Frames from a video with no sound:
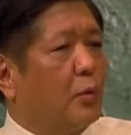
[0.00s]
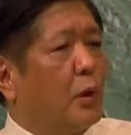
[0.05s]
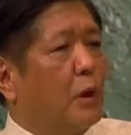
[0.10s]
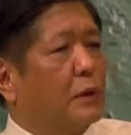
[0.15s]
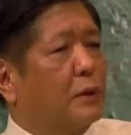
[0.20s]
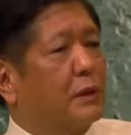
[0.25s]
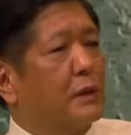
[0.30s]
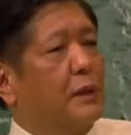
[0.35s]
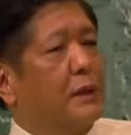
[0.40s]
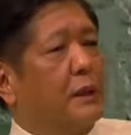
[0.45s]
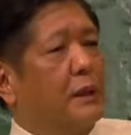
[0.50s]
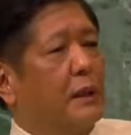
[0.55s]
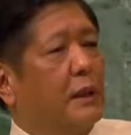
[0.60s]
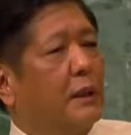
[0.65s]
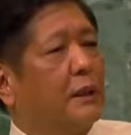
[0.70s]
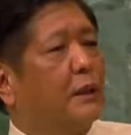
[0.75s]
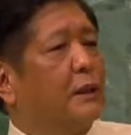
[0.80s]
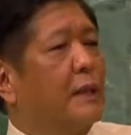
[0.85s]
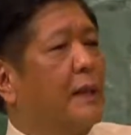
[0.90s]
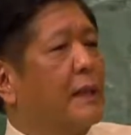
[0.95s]
Water
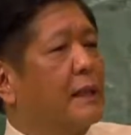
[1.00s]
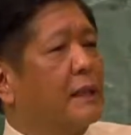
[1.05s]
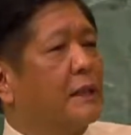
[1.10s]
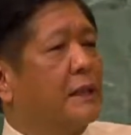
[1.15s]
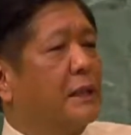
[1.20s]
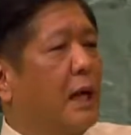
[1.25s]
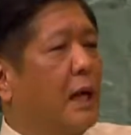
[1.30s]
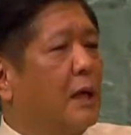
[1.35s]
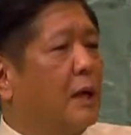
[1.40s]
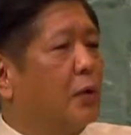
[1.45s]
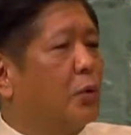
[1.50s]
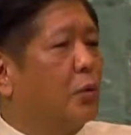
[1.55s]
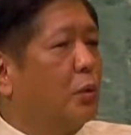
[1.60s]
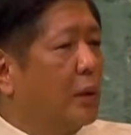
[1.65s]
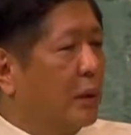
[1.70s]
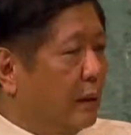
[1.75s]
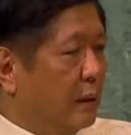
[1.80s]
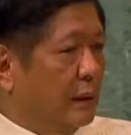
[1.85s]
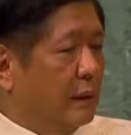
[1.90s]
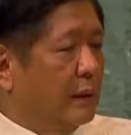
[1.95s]
connects our
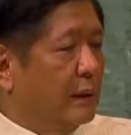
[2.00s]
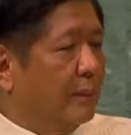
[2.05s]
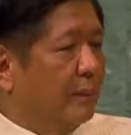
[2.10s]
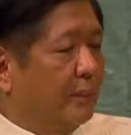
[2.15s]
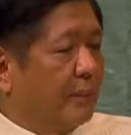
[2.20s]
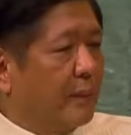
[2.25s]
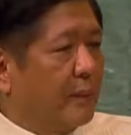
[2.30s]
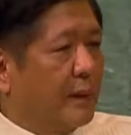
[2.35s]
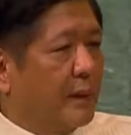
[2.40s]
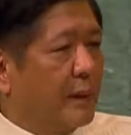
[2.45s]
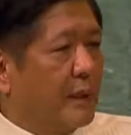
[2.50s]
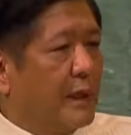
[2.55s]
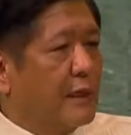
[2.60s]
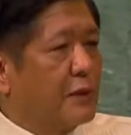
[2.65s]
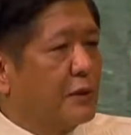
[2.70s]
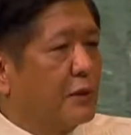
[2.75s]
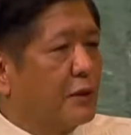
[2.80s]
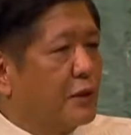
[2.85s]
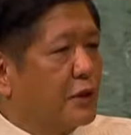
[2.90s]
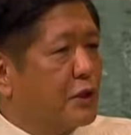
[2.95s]
world
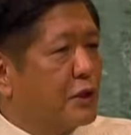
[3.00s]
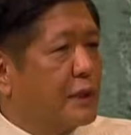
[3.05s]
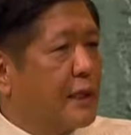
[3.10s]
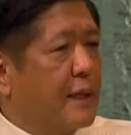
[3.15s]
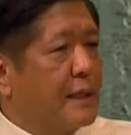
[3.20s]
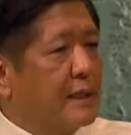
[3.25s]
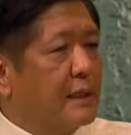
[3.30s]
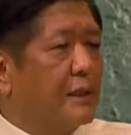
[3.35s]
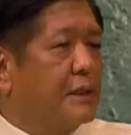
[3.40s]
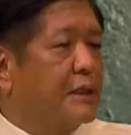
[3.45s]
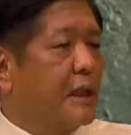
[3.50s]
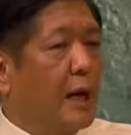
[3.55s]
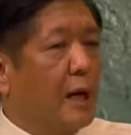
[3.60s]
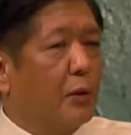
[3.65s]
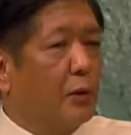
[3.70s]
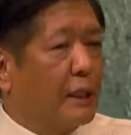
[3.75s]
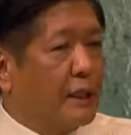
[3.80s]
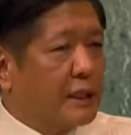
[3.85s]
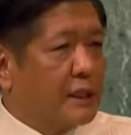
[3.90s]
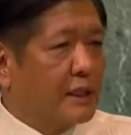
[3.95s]
and sustains
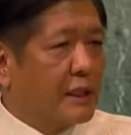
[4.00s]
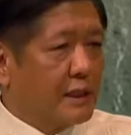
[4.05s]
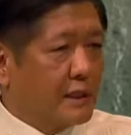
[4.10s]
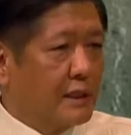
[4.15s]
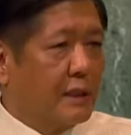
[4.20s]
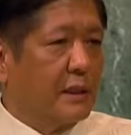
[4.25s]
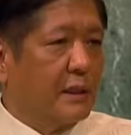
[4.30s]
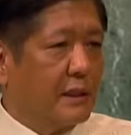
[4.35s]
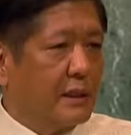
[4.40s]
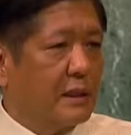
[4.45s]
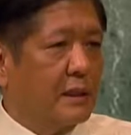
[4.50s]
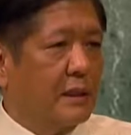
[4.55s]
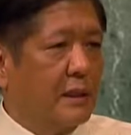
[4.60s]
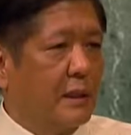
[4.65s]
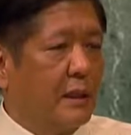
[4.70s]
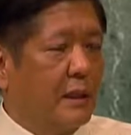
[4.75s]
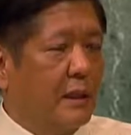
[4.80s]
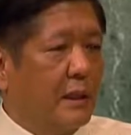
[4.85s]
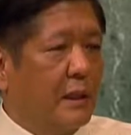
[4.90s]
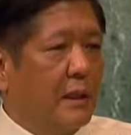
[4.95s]
our existence
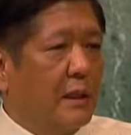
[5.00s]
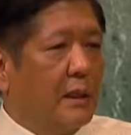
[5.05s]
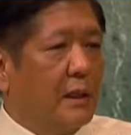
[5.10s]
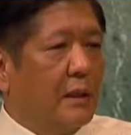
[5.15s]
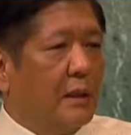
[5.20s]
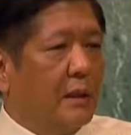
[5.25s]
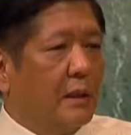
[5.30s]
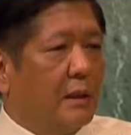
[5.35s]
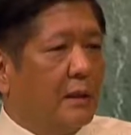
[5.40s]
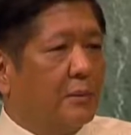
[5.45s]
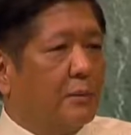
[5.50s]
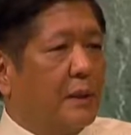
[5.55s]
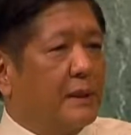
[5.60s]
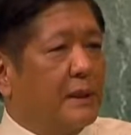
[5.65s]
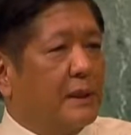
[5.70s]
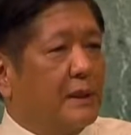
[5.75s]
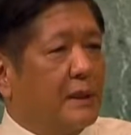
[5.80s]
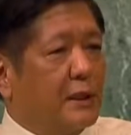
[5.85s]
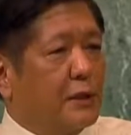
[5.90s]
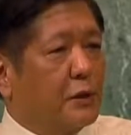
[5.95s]

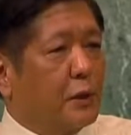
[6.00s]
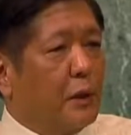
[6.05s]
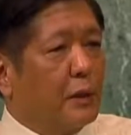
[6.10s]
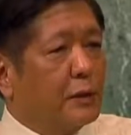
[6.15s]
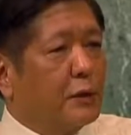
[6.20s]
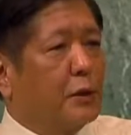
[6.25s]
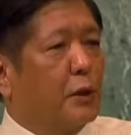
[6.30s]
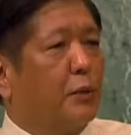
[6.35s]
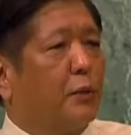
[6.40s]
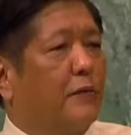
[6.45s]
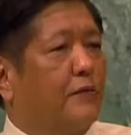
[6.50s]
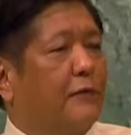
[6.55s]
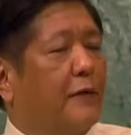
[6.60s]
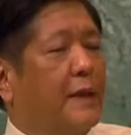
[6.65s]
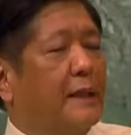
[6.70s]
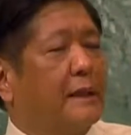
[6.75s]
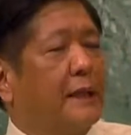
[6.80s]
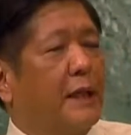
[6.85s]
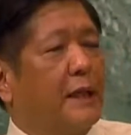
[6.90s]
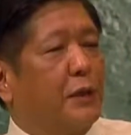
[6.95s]
but it is also a
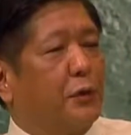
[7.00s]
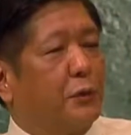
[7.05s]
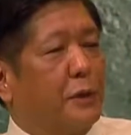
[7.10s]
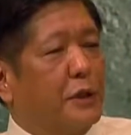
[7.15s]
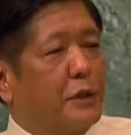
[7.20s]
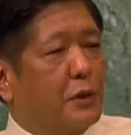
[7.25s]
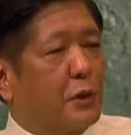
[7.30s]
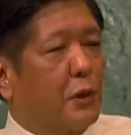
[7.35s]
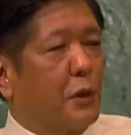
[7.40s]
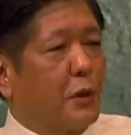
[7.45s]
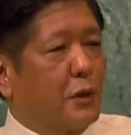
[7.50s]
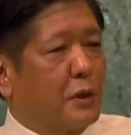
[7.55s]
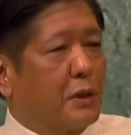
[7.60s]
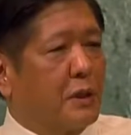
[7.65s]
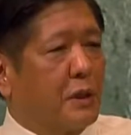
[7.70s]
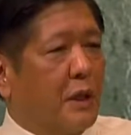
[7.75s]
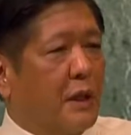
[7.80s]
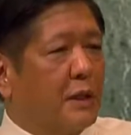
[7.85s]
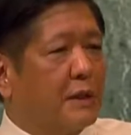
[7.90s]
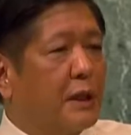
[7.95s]
finite
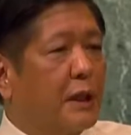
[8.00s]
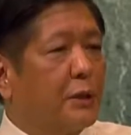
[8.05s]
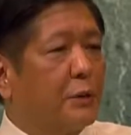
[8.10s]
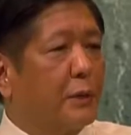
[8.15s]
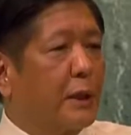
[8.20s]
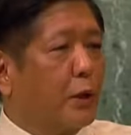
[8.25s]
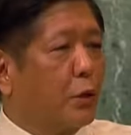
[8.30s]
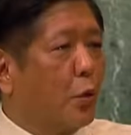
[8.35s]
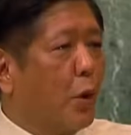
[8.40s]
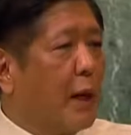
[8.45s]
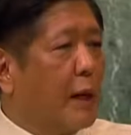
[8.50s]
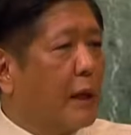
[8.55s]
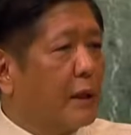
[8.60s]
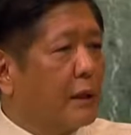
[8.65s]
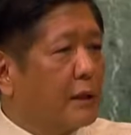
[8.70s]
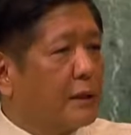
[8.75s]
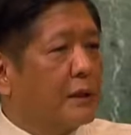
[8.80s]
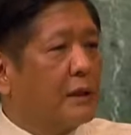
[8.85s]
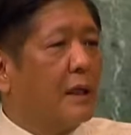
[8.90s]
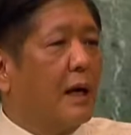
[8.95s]
resource that
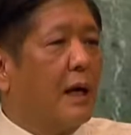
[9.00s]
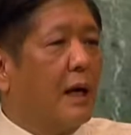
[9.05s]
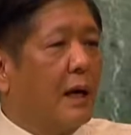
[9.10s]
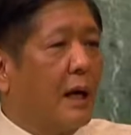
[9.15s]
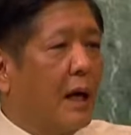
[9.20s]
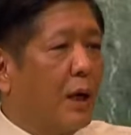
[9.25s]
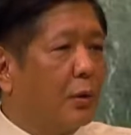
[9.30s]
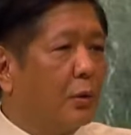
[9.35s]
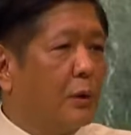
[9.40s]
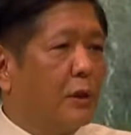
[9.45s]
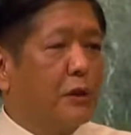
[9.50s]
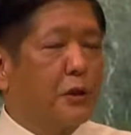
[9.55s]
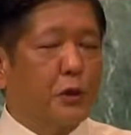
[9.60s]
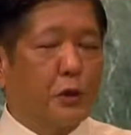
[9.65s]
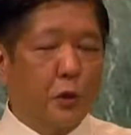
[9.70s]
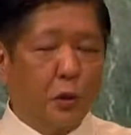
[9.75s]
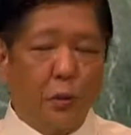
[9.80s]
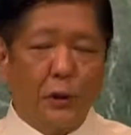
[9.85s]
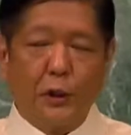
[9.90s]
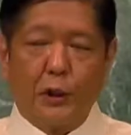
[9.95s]
requires our
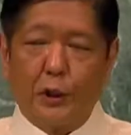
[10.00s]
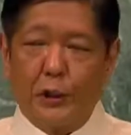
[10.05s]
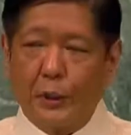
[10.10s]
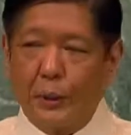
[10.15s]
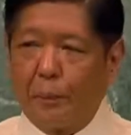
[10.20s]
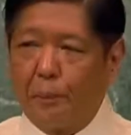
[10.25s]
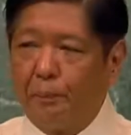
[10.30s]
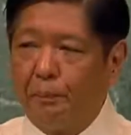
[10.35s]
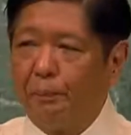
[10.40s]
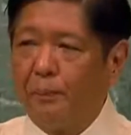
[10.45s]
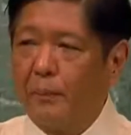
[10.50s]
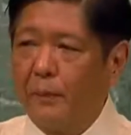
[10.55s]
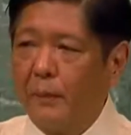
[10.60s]
stewardship.